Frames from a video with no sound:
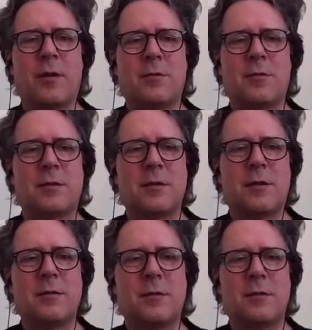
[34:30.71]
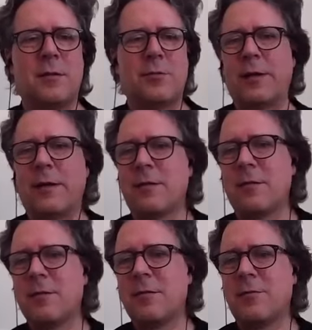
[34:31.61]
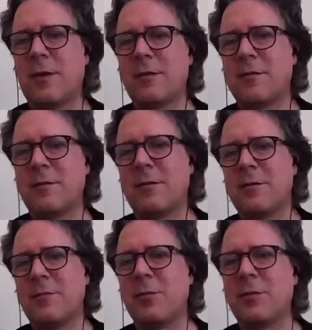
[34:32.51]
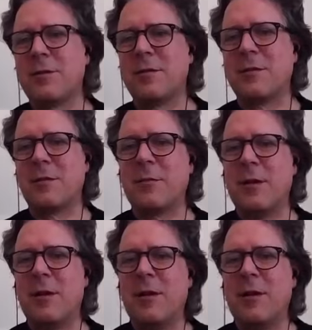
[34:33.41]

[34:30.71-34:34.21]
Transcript: that trusted entity running it, right? It's mm. a distributed system.